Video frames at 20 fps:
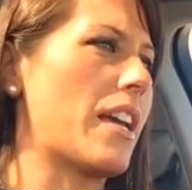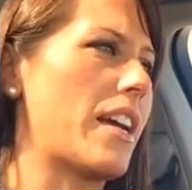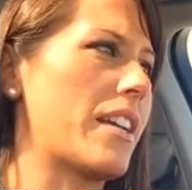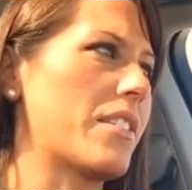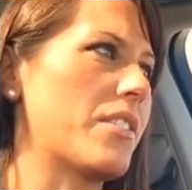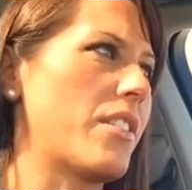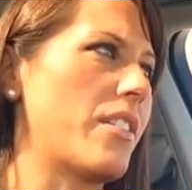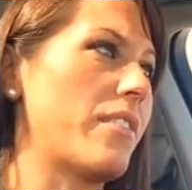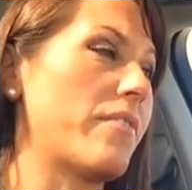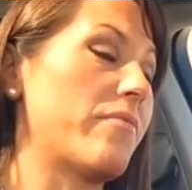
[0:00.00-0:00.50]

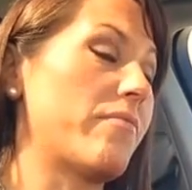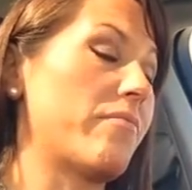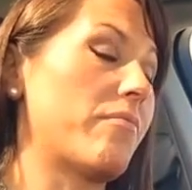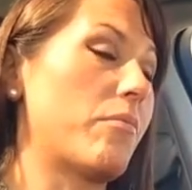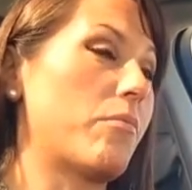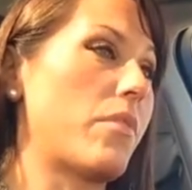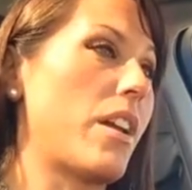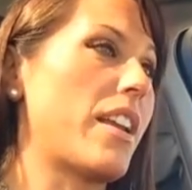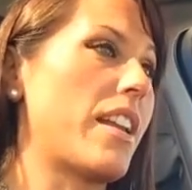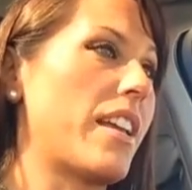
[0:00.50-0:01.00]
start
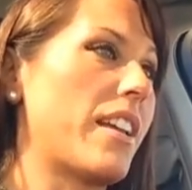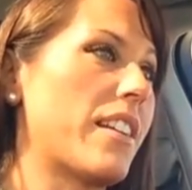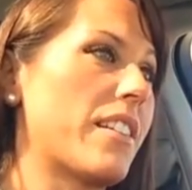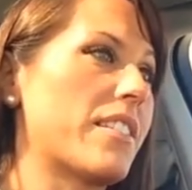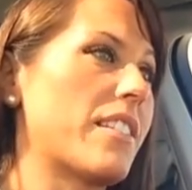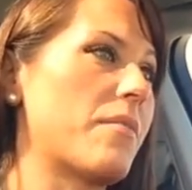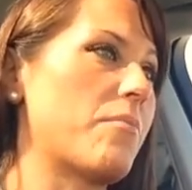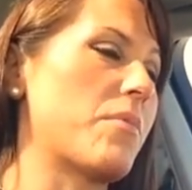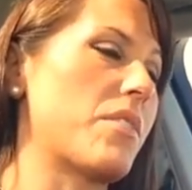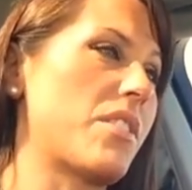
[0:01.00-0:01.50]
running
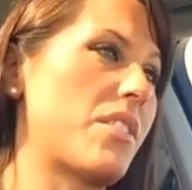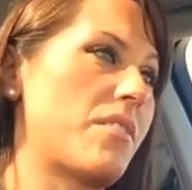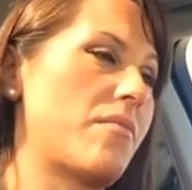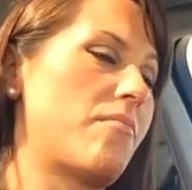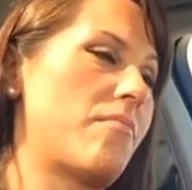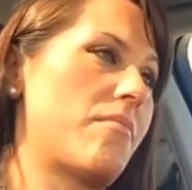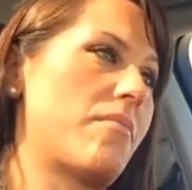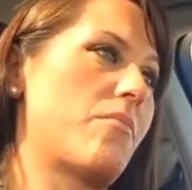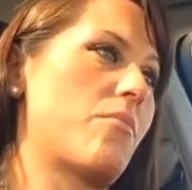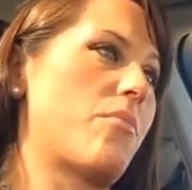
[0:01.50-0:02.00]
because
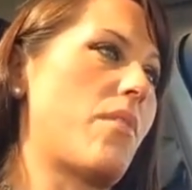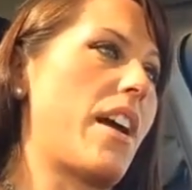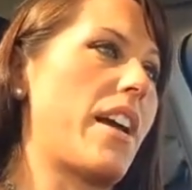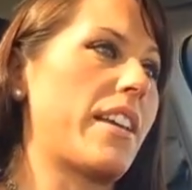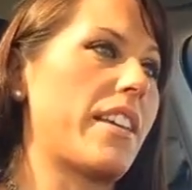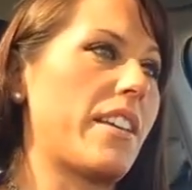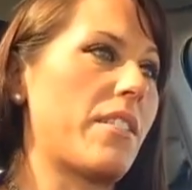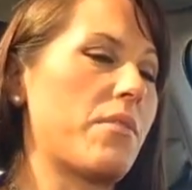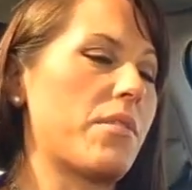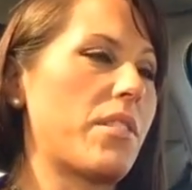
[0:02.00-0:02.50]

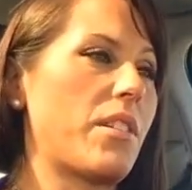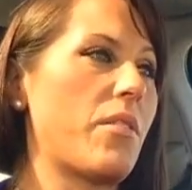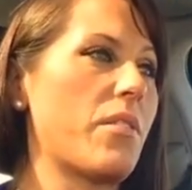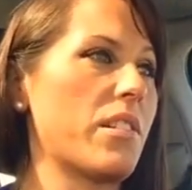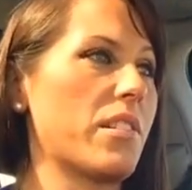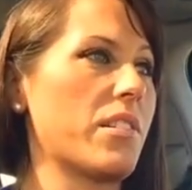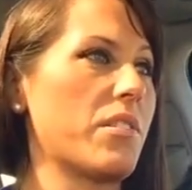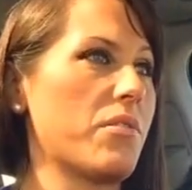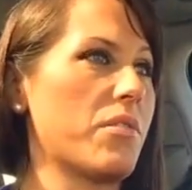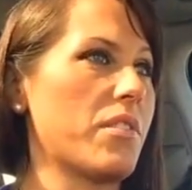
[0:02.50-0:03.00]
hiking was
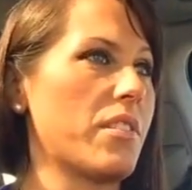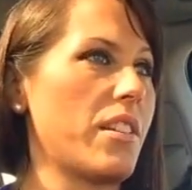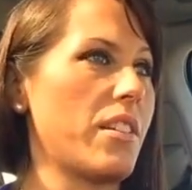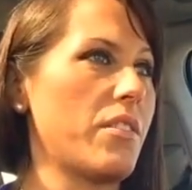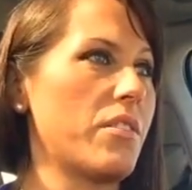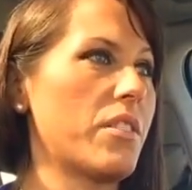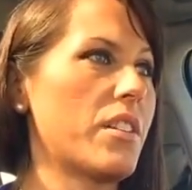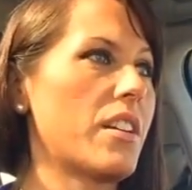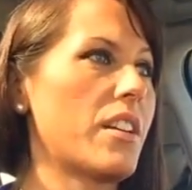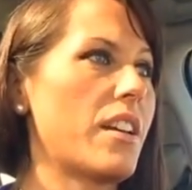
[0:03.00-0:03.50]
going too
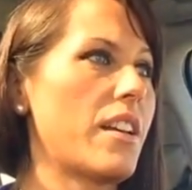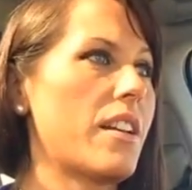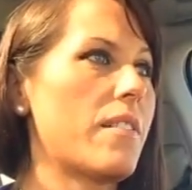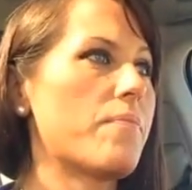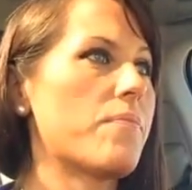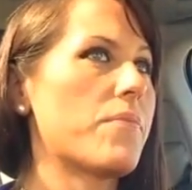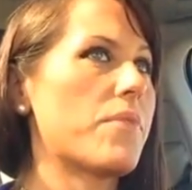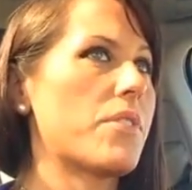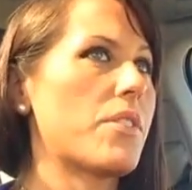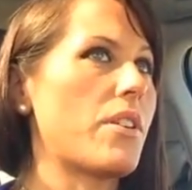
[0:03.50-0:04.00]
slow.
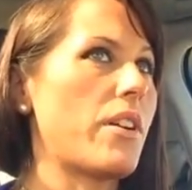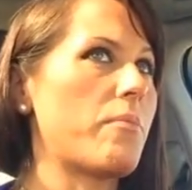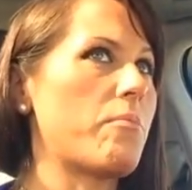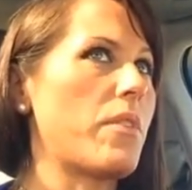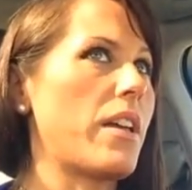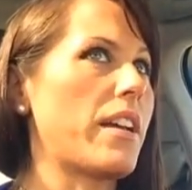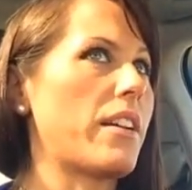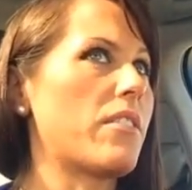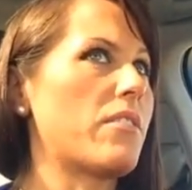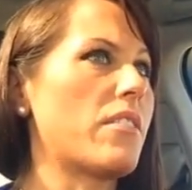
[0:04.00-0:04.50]
So I'm
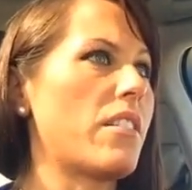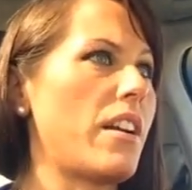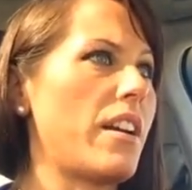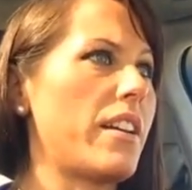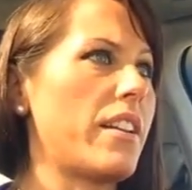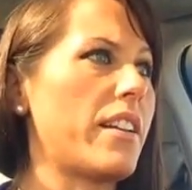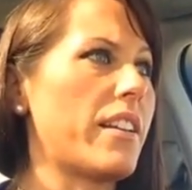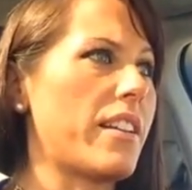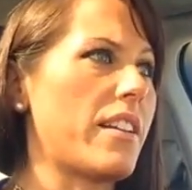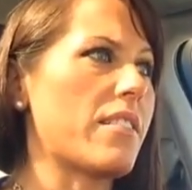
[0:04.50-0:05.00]
like, all
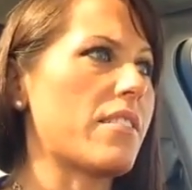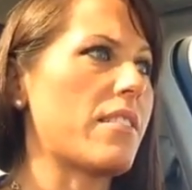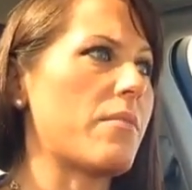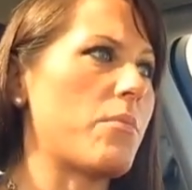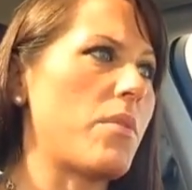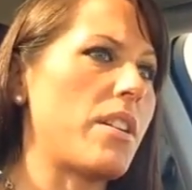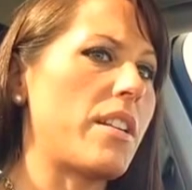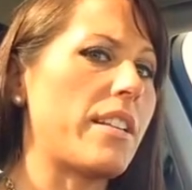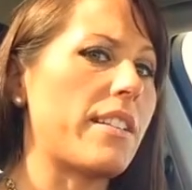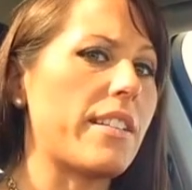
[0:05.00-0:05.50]
right, I guess I'm
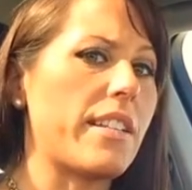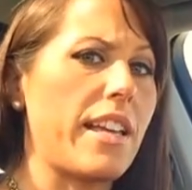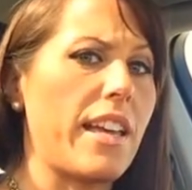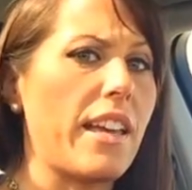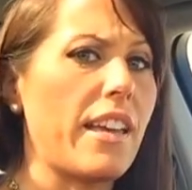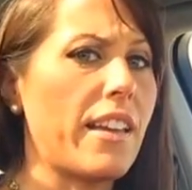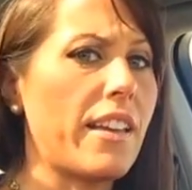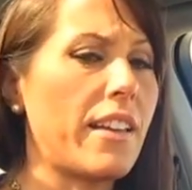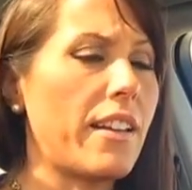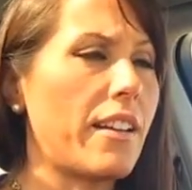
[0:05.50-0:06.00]
running
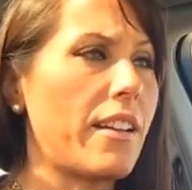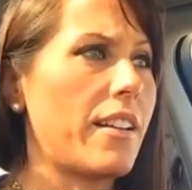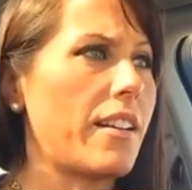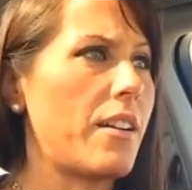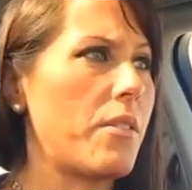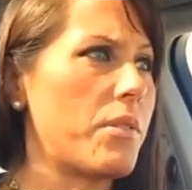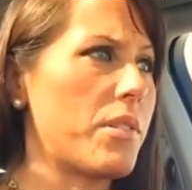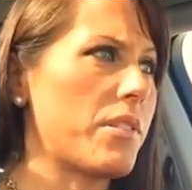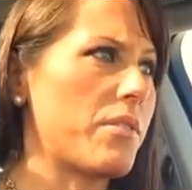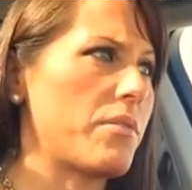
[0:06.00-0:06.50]
today.
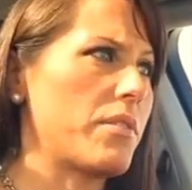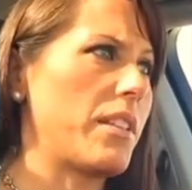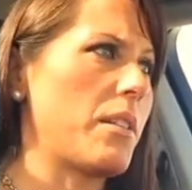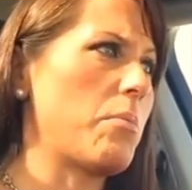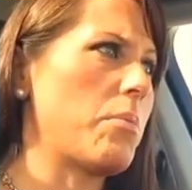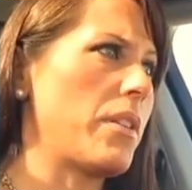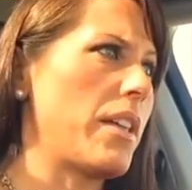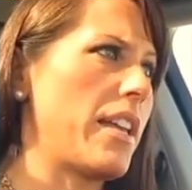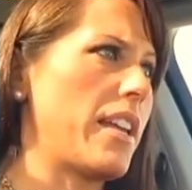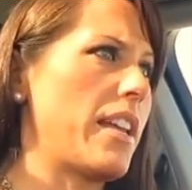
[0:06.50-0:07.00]
I wasn't really
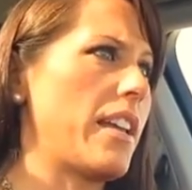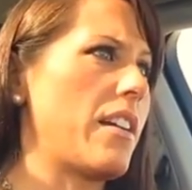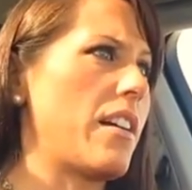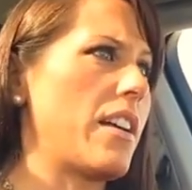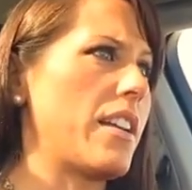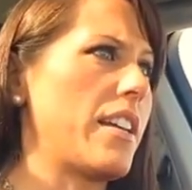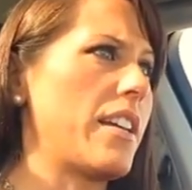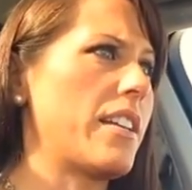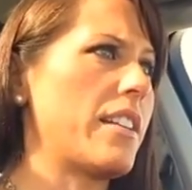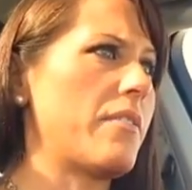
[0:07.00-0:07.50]
planning
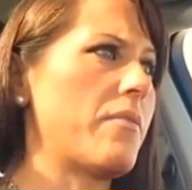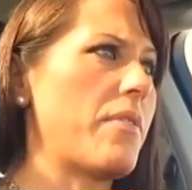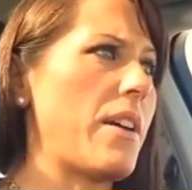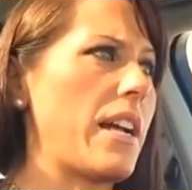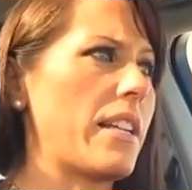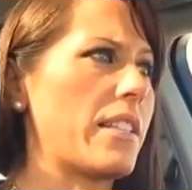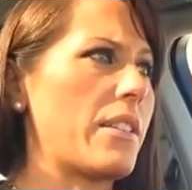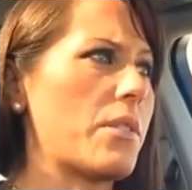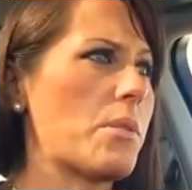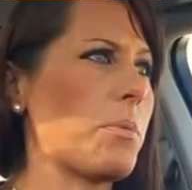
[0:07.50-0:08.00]
on it. In
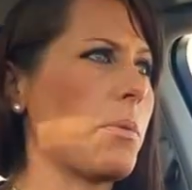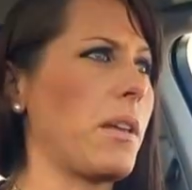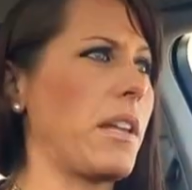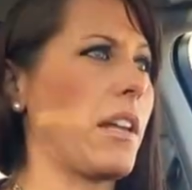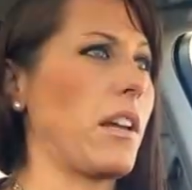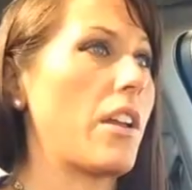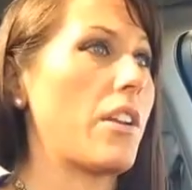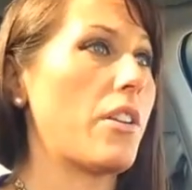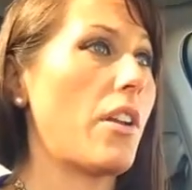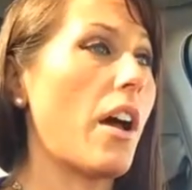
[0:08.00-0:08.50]
fact, I was
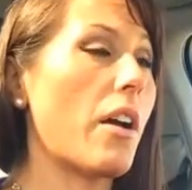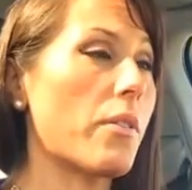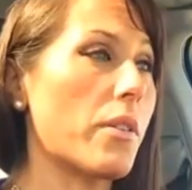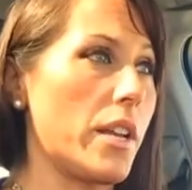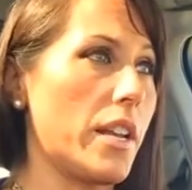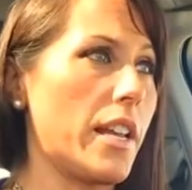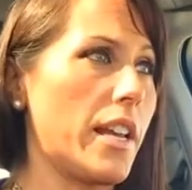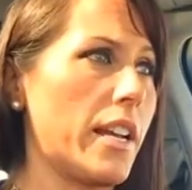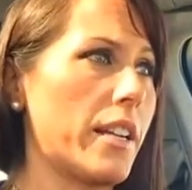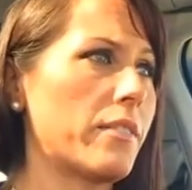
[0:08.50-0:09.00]
planning on not
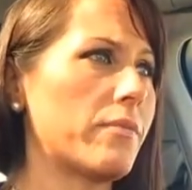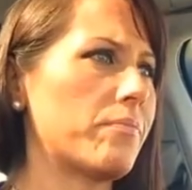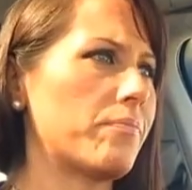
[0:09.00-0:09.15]
running.